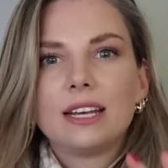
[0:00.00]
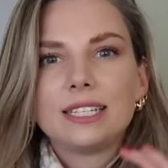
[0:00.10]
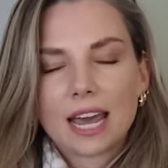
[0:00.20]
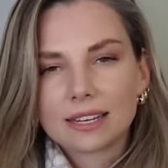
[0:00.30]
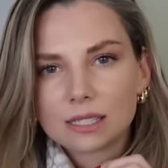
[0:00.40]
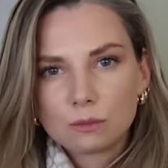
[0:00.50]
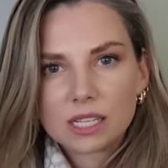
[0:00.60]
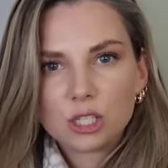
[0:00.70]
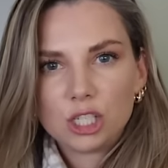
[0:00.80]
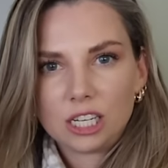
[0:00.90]
Text
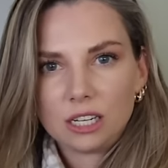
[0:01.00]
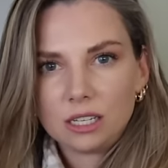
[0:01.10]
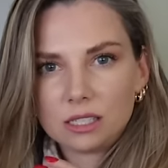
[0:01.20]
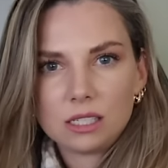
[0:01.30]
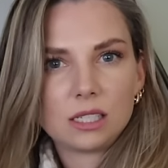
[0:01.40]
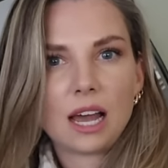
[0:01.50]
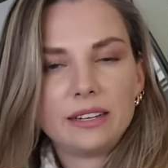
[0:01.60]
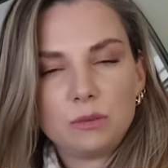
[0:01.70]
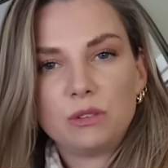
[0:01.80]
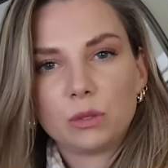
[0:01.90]
messaging is
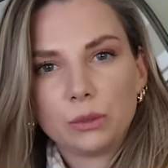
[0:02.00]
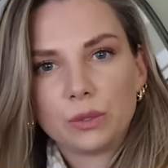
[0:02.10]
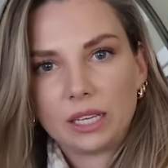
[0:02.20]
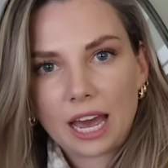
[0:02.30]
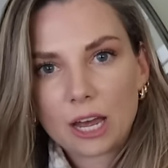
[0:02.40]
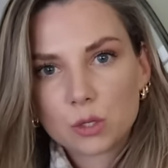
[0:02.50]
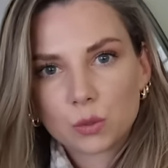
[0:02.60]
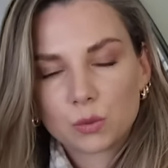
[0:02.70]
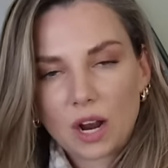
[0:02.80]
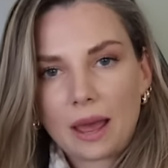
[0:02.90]
designed to be really, really
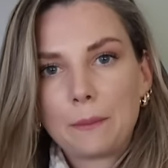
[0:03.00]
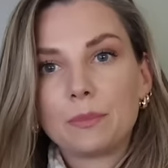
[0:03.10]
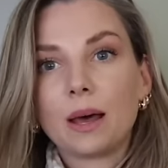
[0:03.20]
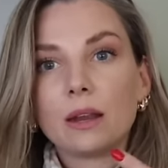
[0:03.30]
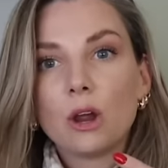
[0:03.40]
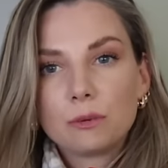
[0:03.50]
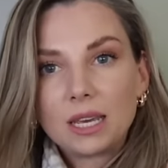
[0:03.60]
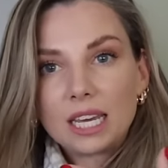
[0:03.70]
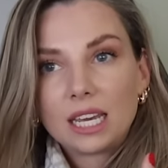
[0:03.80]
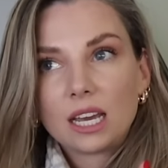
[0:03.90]
casual, right? But for
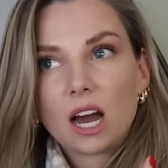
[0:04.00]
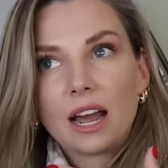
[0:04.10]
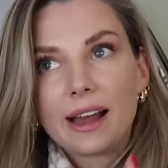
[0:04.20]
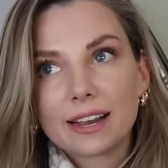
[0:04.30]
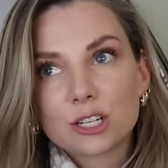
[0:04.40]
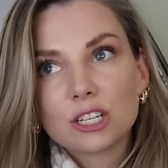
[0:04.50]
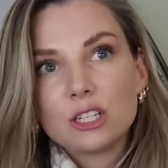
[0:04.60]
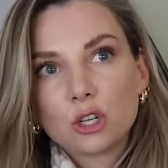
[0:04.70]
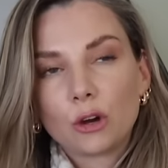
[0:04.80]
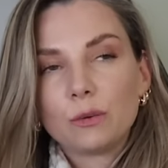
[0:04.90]
me, I
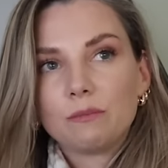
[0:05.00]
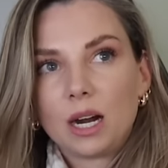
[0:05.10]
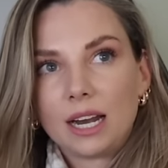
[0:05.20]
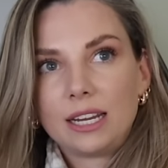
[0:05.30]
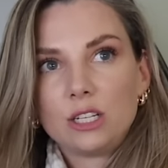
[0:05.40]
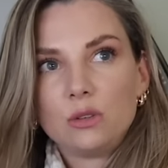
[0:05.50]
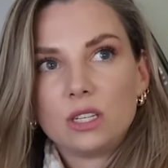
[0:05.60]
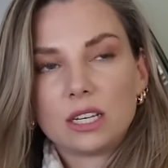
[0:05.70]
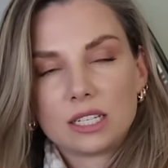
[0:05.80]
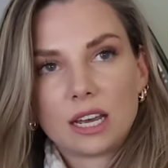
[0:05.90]
actually don't mind
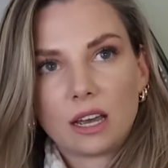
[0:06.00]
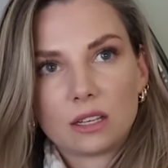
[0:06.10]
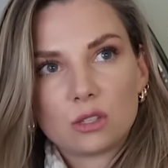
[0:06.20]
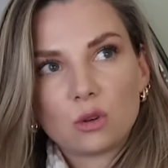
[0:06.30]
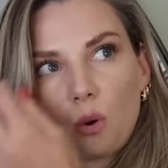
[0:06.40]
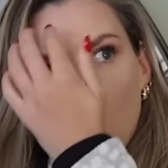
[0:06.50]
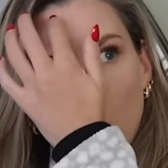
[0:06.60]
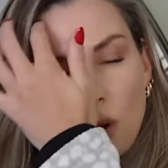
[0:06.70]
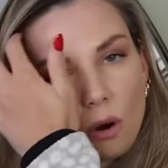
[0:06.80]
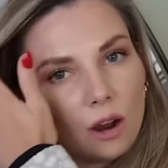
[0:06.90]
using a text
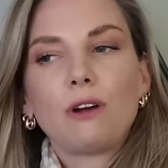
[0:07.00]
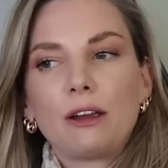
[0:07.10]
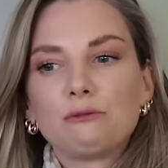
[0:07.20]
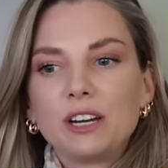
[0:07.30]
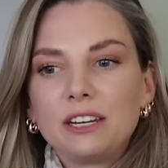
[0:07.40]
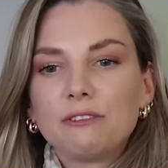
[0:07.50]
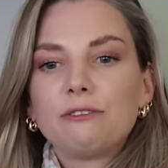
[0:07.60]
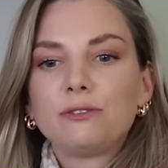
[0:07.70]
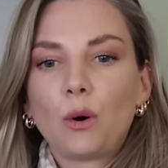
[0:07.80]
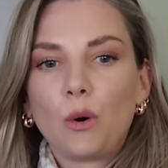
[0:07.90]
or a written
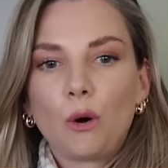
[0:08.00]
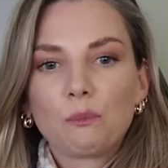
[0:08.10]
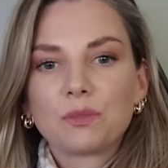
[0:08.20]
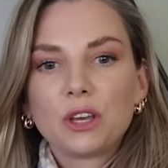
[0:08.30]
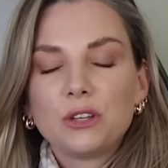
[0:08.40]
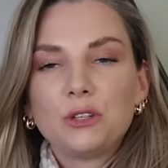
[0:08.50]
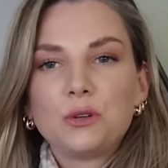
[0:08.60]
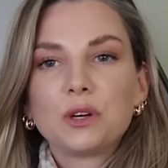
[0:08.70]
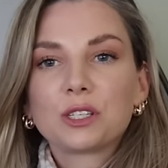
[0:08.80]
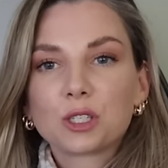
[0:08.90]
form
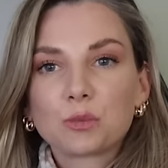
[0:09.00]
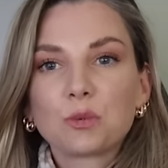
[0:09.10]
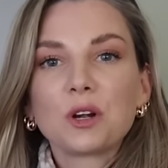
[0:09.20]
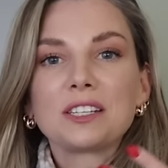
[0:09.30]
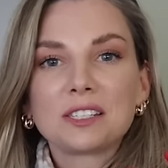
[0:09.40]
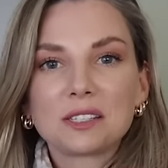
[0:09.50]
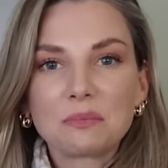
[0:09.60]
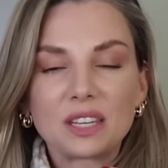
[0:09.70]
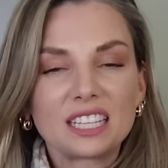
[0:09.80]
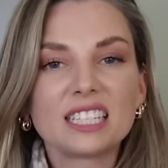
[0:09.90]
to express
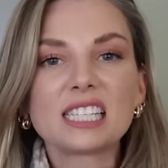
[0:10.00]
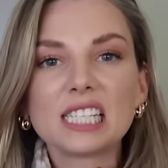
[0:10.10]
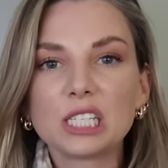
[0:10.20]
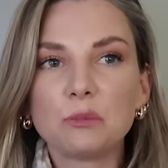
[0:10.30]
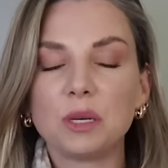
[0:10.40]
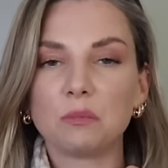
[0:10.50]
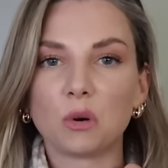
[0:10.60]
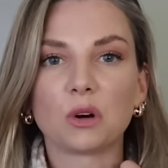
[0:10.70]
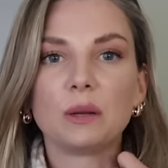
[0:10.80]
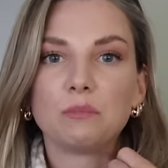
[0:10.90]
something that's a little bit
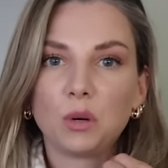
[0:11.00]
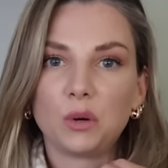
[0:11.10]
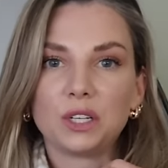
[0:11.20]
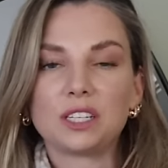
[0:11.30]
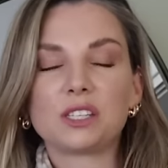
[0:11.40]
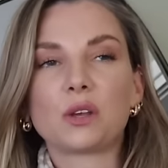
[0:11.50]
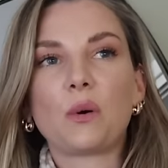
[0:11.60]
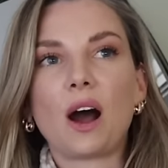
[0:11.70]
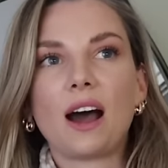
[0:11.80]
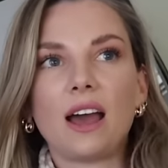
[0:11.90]
more important.
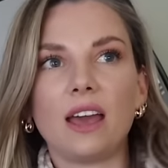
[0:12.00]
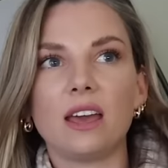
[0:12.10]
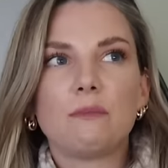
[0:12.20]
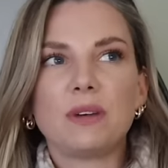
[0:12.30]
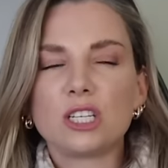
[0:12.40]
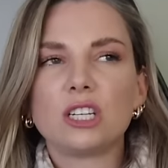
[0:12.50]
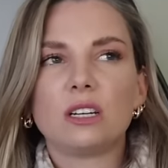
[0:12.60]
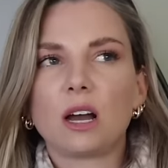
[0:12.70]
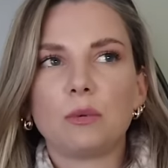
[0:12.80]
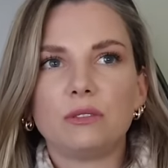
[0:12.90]
So I mentioned
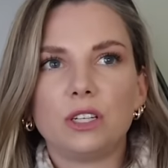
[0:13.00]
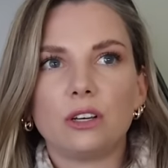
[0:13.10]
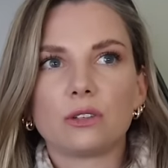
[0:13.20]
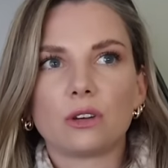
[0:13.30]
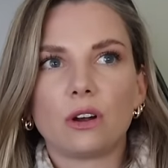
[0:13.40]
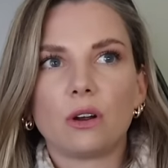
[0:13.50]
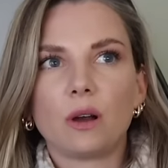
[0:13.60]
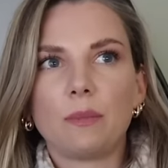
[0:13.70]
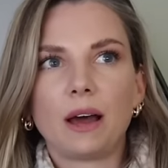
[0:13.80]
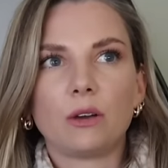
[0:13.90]
in a couple of videos ago
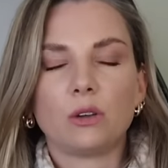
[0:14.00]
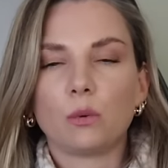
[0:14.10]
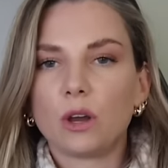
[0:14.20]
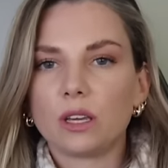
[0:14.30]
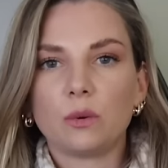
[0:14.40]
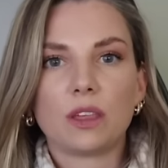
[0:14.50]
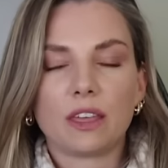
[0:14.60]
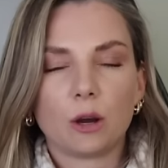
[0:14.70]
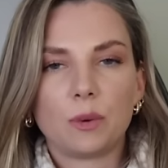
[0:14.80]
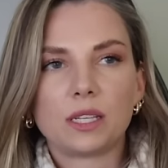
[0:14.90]
about, you know, working with a
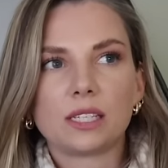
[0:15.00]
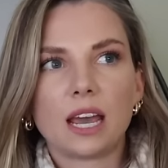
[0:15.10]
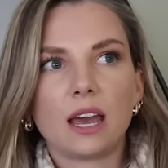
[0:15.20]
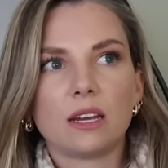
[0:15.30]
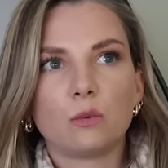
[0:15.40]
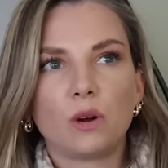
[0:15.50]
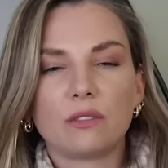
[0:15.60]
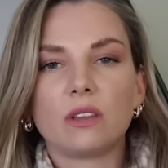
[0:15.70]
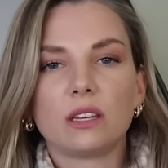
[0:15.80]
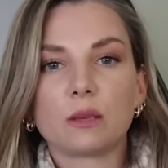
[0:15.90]
therapist, and one of
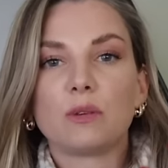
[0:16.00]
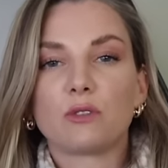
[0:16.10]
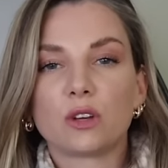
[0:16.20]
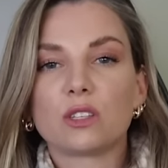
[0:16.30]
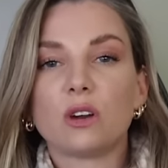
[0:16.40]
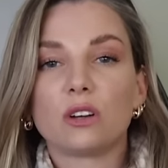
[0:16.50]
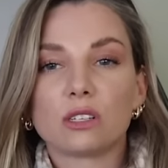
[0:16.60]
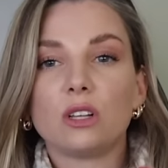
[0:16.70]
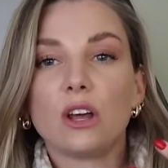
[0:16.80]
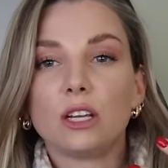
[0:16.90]
the things I've been focusing on
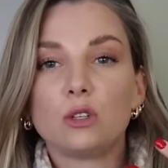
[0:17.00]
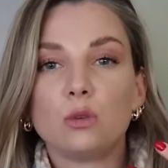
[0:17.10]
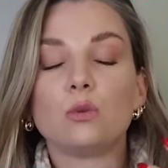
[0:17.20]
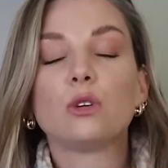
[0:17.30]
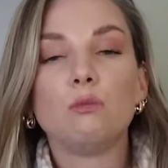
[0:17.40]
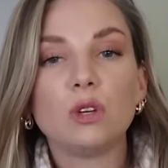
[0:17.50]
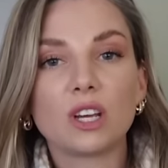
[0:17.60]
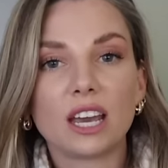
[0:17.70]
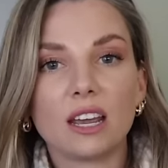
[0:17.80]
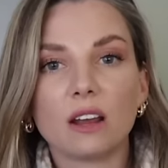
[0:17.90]
is learning to
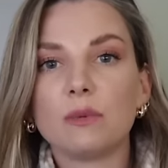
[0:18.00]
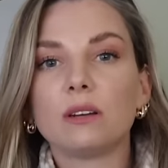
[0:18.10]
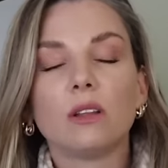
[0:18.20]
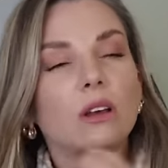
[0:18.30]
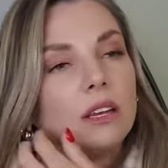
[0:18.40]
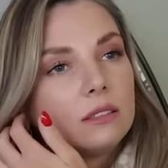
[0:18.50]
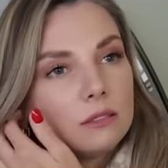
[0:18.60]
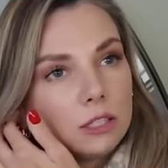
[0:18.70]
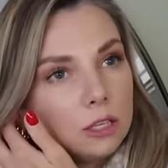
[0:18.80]
communicate. I've been learning to